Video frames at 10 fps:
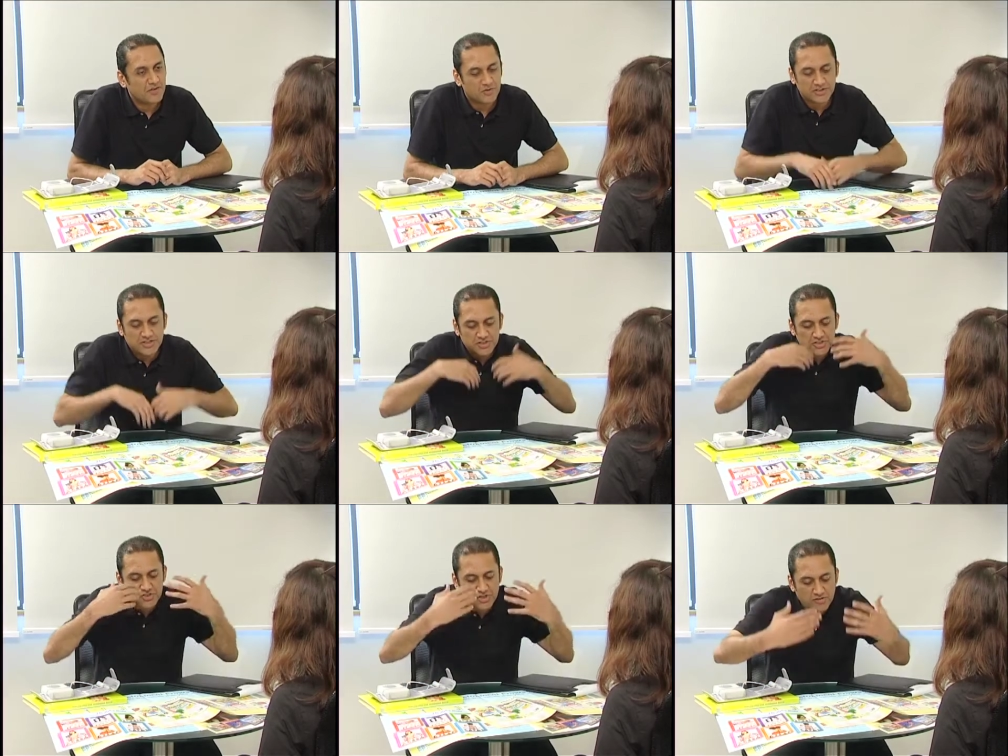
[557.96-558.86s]
It teaches
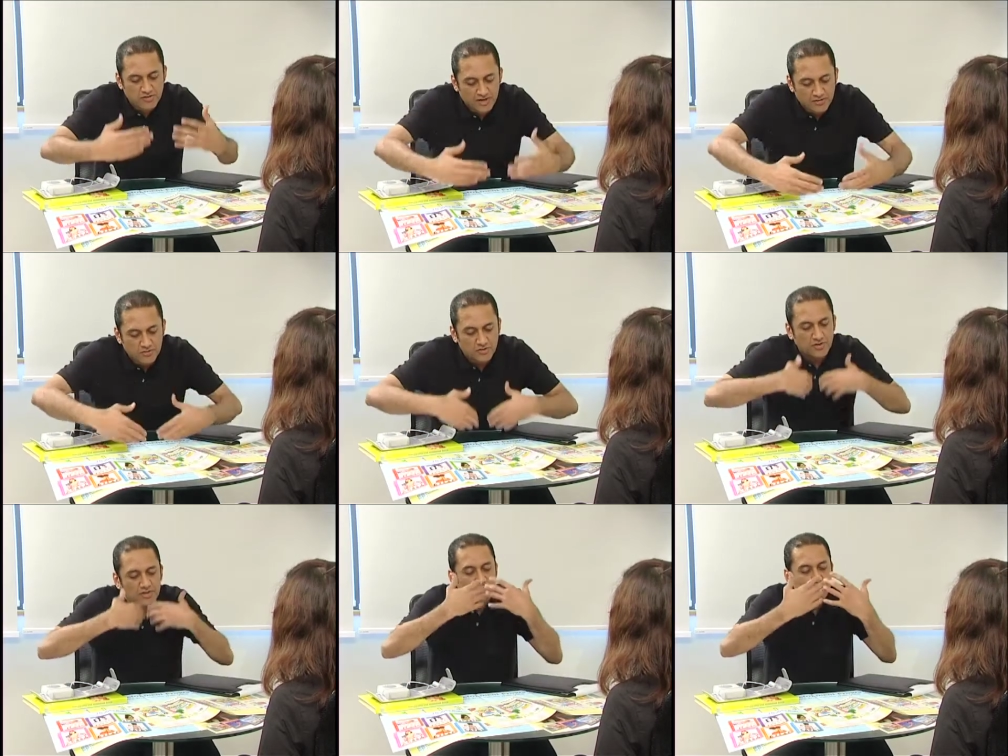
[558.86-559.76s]
children how to
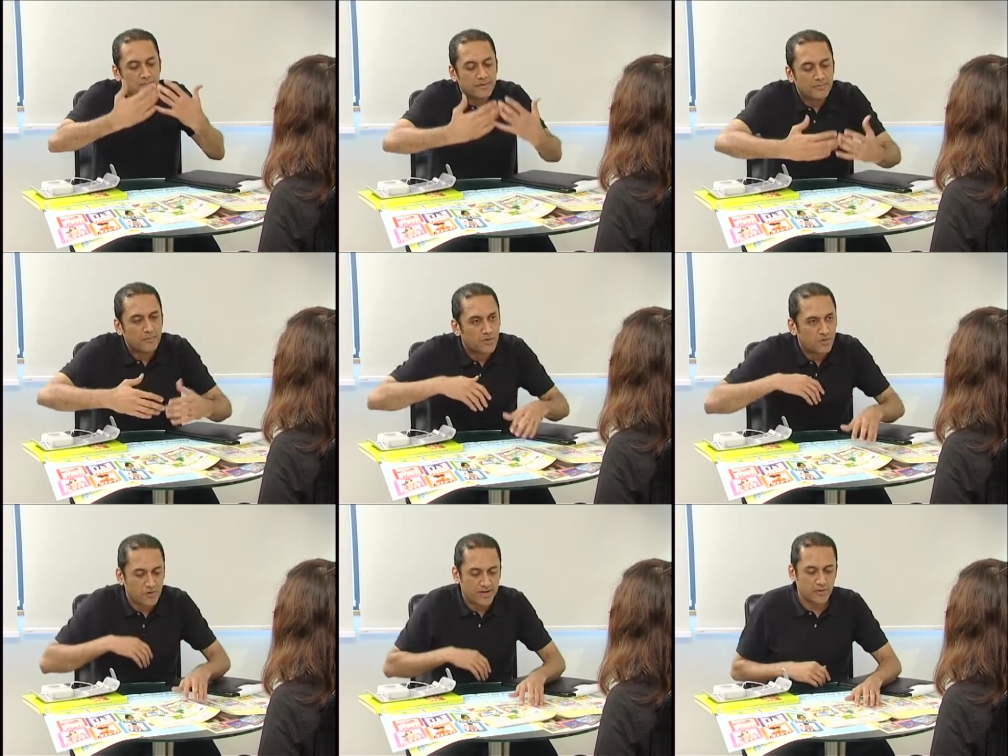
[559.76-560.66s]
become more
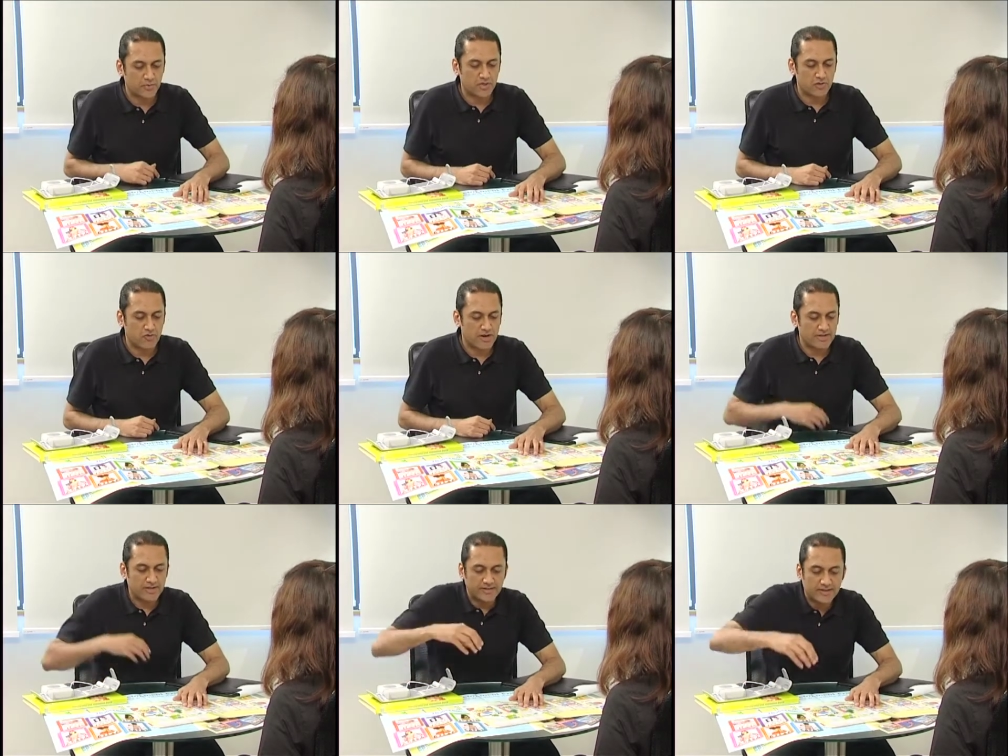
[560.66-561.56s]
creative with their
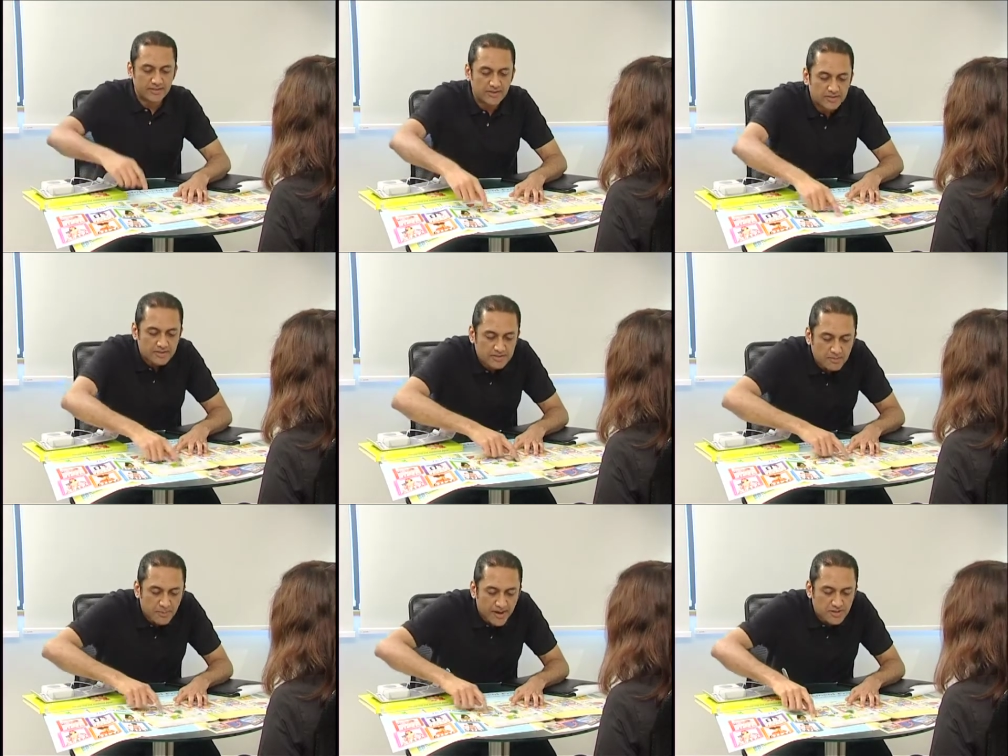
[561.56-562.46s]
writing, and this is the
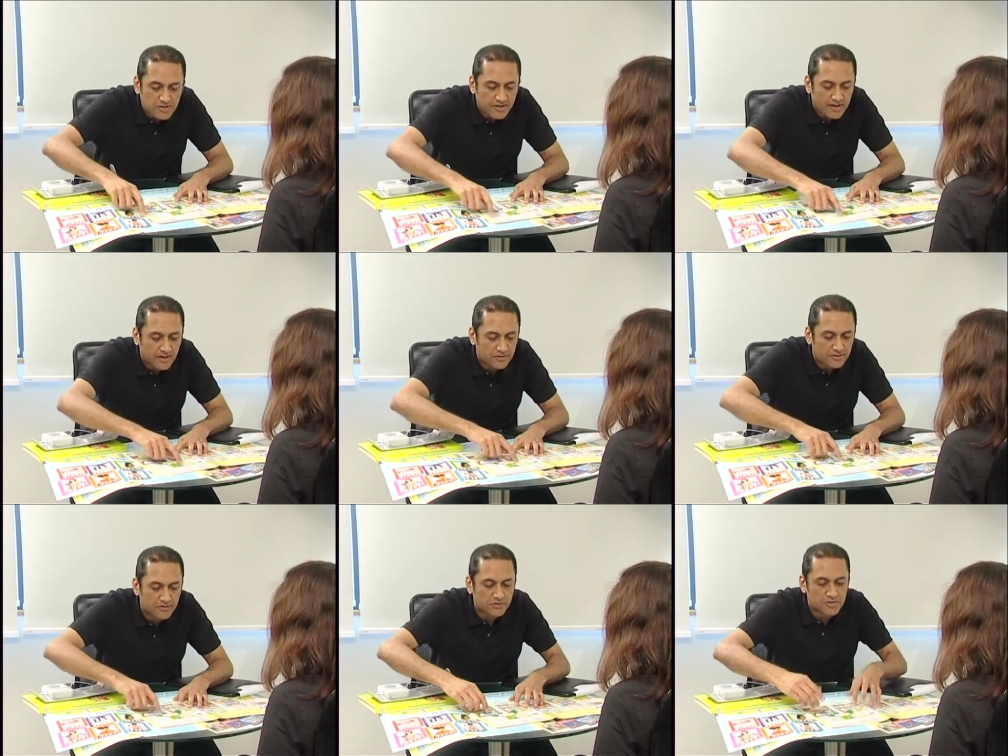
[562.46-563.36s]
page layout,
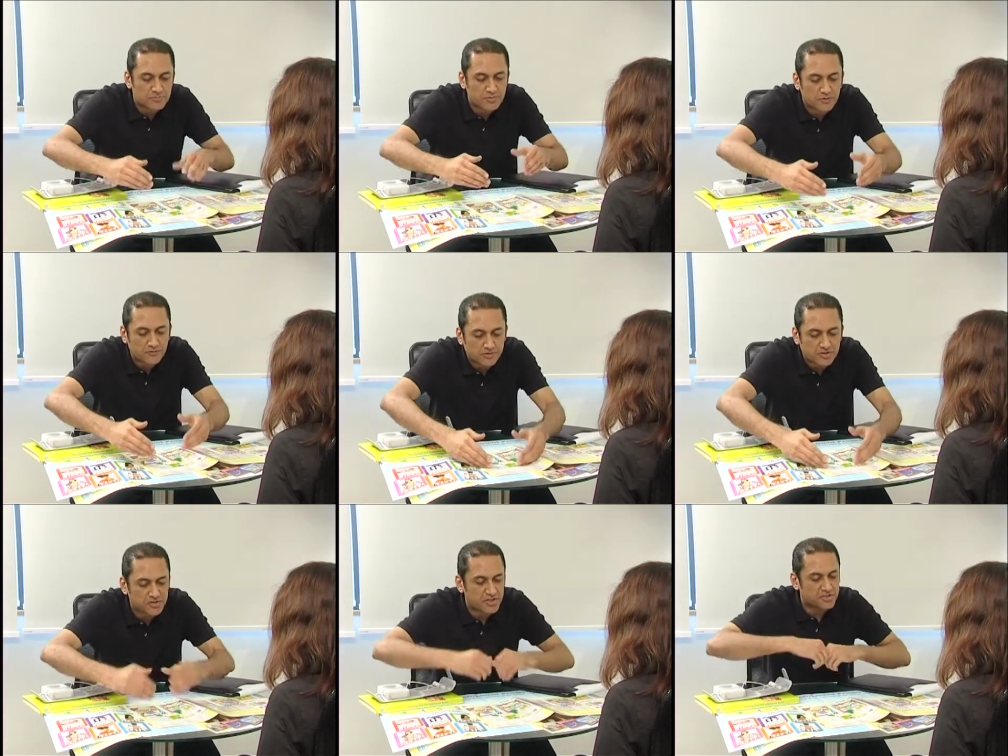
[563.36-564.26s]
this beautiful
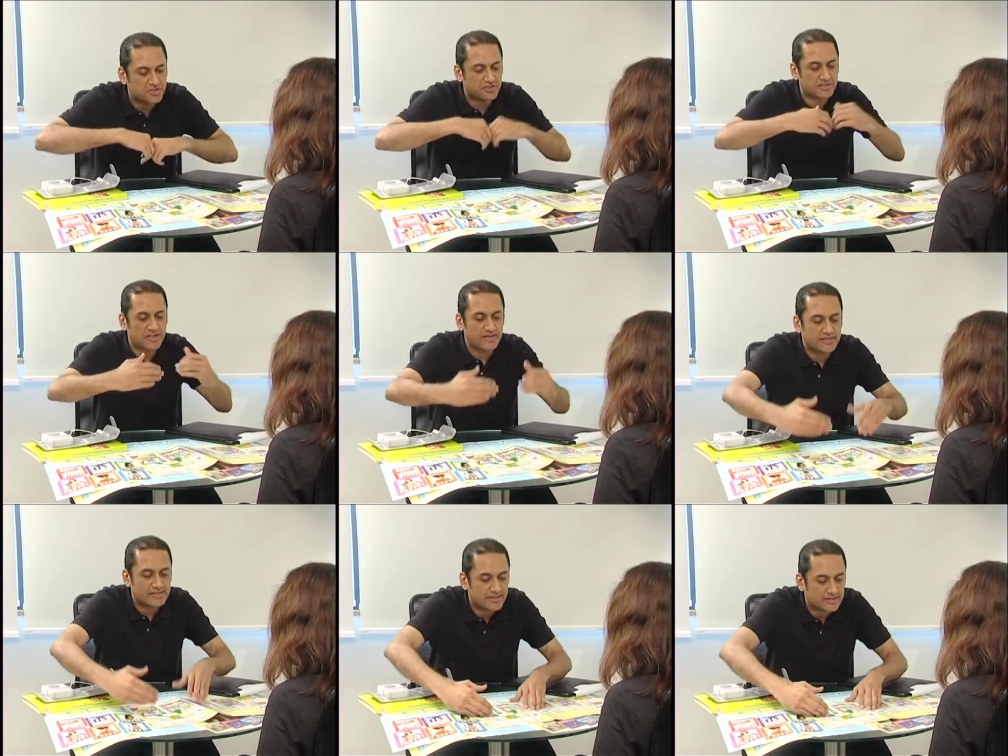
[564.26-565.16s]
suggestions and
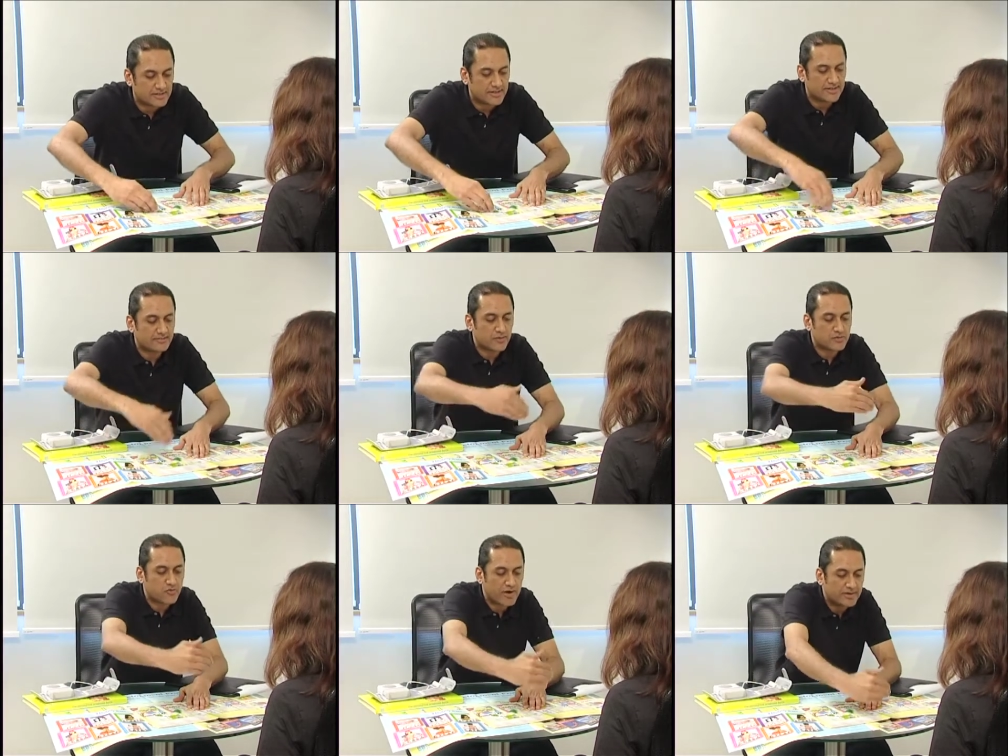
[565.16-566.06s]
ideas, and it
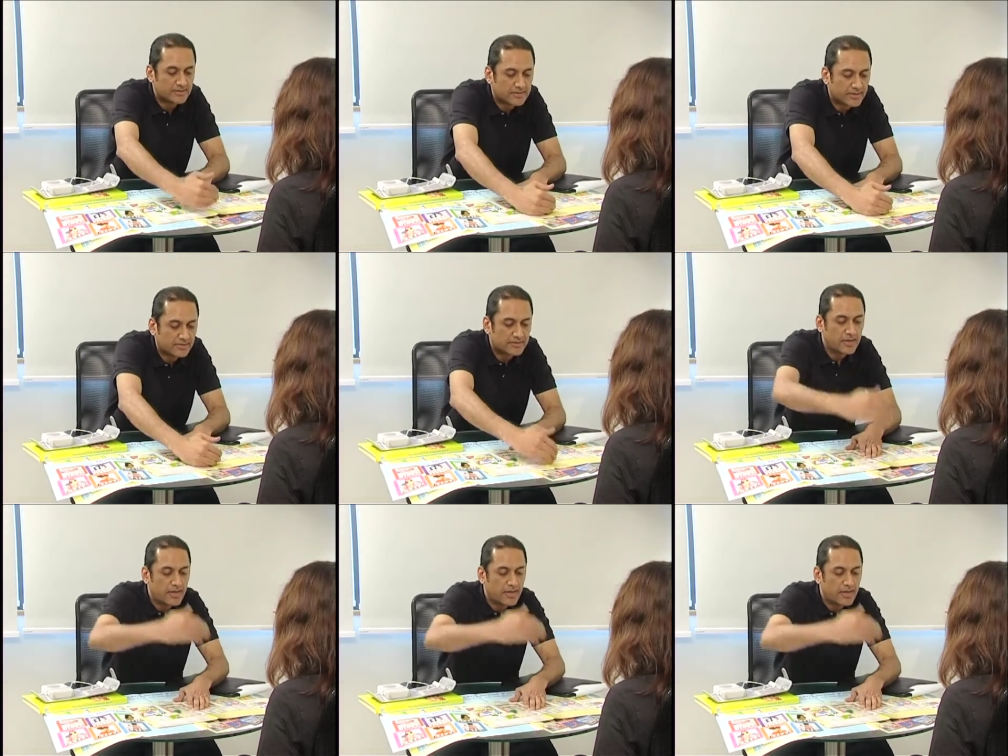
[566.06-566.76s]
develops writing skills,